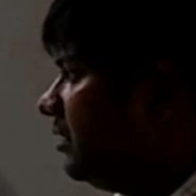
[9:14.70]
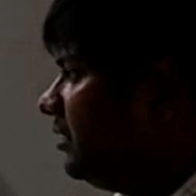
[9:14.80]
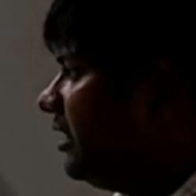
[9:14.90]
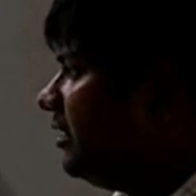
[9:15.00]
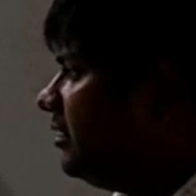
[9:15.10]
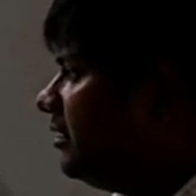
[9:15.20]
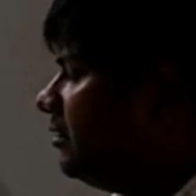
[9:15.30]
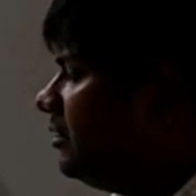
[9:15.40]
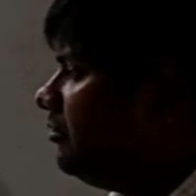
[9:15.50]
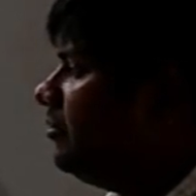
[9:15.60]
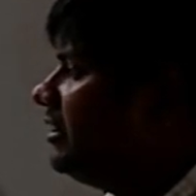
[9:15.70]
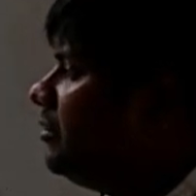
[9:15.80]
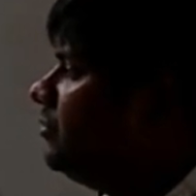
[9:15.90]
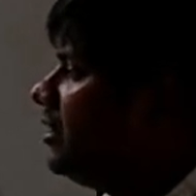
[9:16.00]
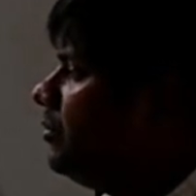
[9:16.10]
There will be
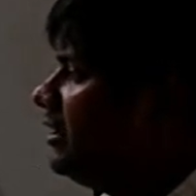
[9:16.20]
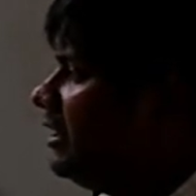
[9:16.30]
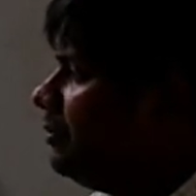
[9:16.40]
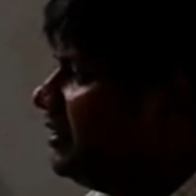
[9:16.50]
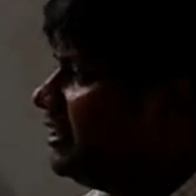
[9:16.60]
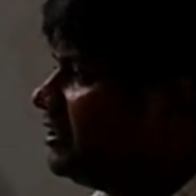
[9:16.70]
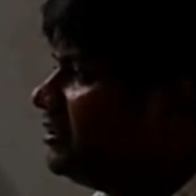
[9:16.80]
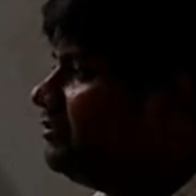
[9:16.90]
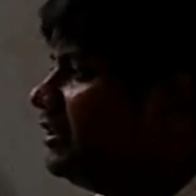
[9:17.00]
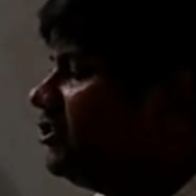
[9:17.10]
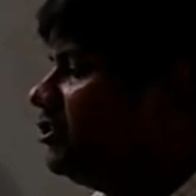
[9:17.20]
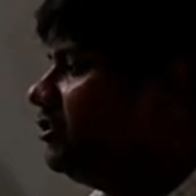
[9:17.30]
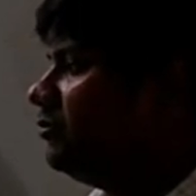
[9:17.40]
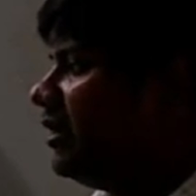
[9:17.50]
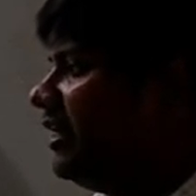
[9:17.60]
some other applications which
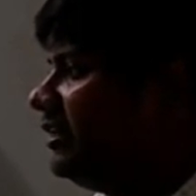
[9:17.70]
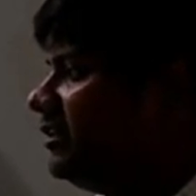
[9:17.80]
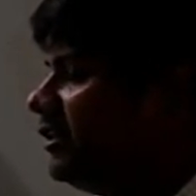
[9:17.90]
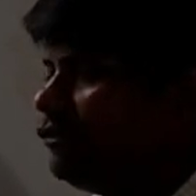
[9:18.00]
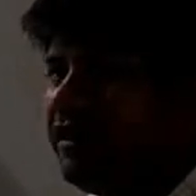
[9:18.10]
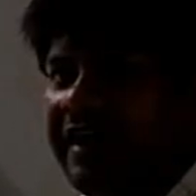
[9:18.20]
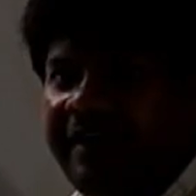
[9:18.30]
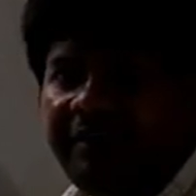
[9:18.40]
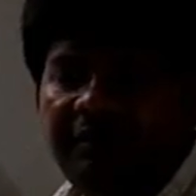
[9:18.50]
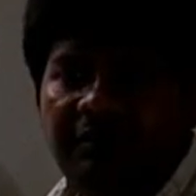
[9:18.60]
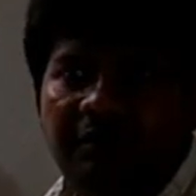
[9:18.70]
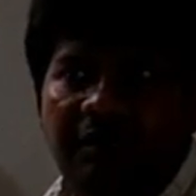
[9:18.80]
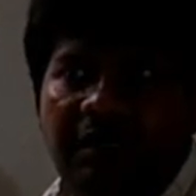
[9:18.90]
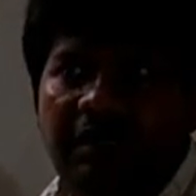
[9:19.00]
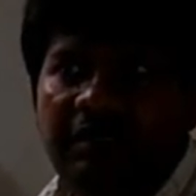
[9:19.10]
might require
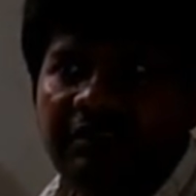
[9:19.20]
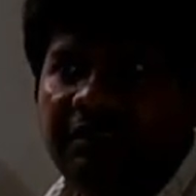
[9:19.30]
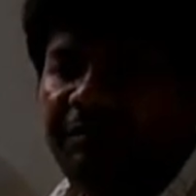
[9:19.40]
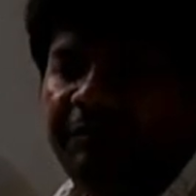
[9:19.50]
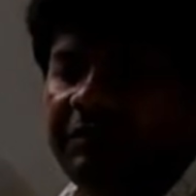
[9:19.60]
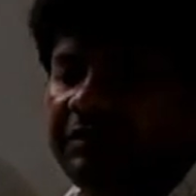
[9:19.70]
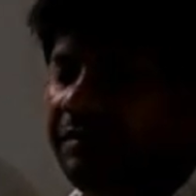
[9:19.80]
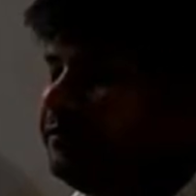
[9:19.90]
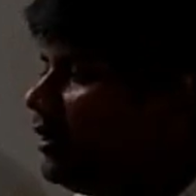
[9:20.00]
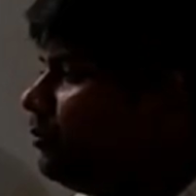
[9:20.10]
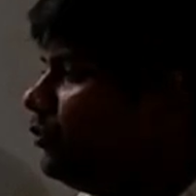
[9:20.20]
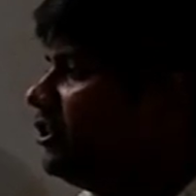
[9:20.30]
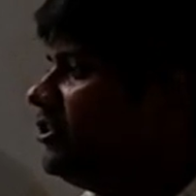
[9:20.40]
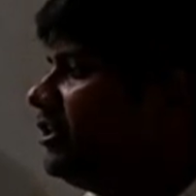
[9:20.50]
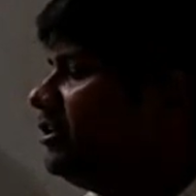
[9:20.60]
some
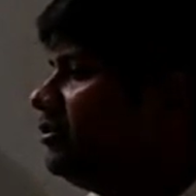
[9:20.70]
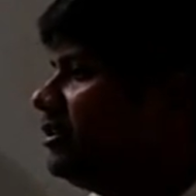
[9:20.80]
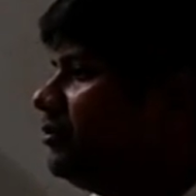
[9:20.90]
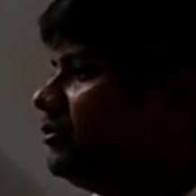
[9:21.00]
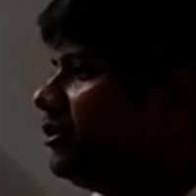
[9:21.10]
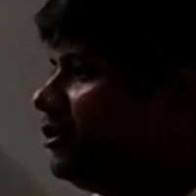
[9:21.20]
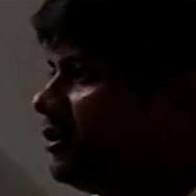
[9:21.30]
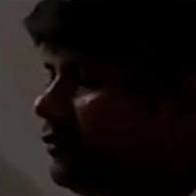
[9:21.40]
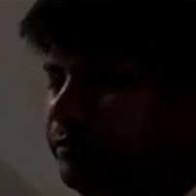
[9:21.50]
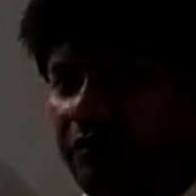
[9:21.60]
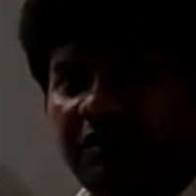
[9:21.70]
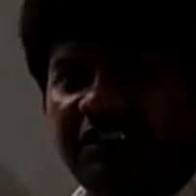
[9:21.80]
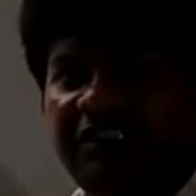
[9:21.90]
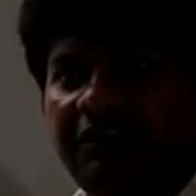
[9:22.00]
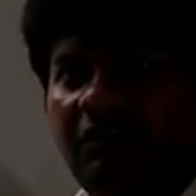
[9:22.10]
computation or some sort of
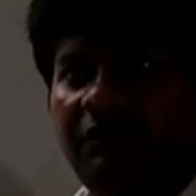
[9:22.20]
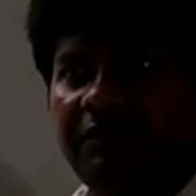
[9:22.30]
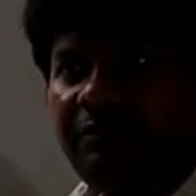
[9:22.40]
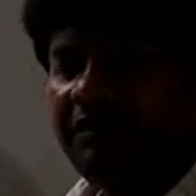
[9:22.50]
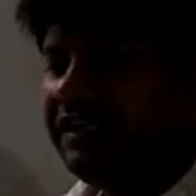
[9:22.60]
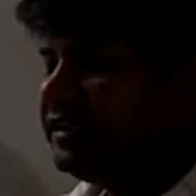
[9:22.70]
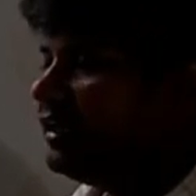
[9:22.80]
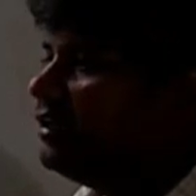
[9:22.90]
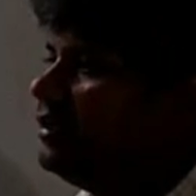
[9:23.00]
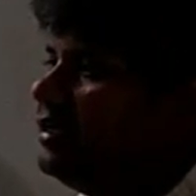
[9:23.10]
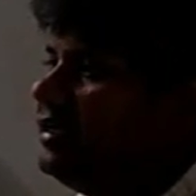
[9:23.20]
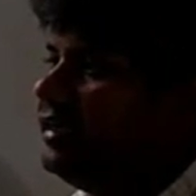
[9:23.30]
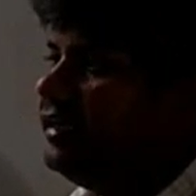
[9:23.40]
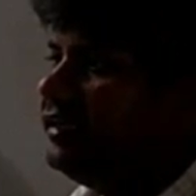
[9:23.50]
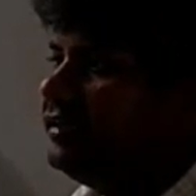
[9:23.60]
processing of some data
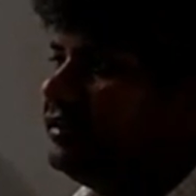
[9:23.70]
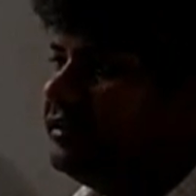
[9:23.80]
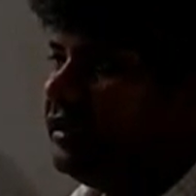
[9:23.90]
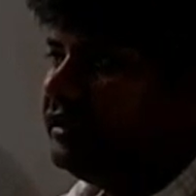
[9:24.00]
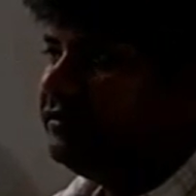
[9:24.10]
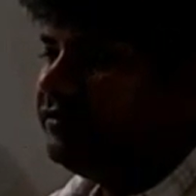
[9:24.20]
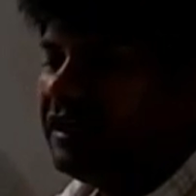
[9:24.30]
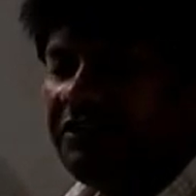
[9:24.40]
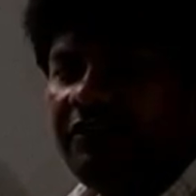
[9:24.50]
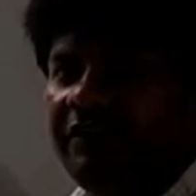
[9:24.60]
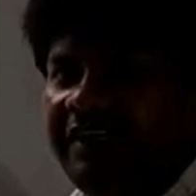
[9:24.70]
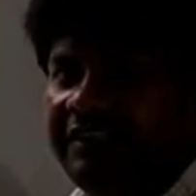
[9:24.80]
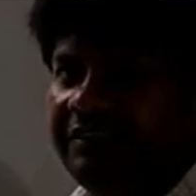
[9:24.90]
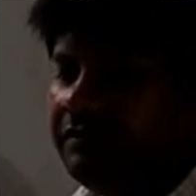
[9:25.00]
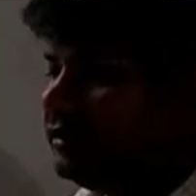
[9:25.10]
in faster
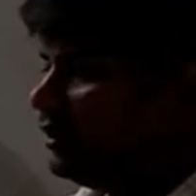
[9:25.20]
rates